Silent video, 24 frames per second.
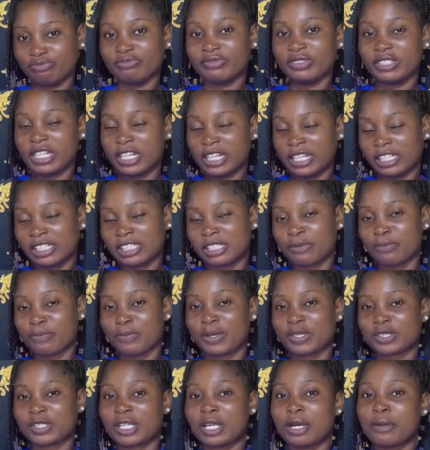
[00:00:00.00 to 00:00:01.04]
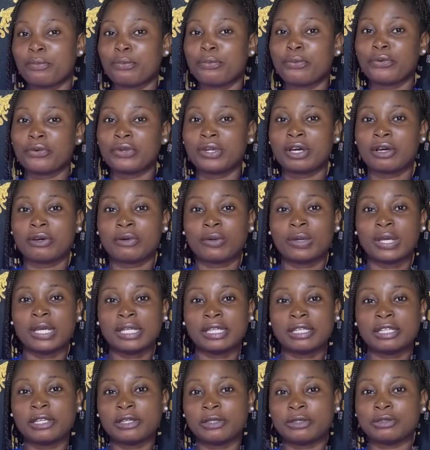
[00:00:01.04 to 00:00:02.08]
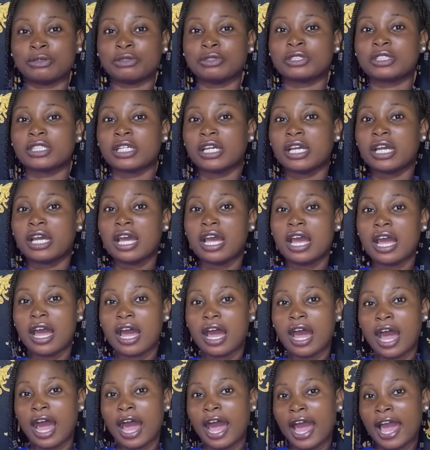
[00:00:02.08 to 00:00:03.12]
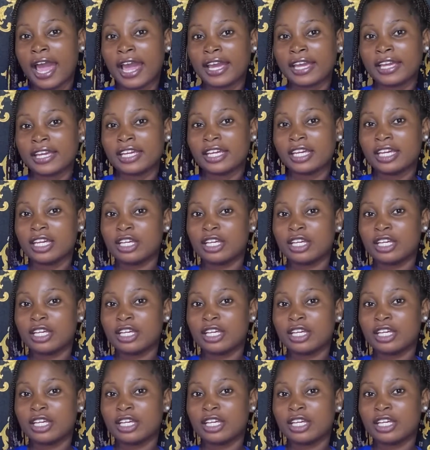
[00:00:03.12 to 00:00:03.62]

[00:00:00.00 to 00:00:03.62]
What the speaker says: Yes, the personal pronoun entails I,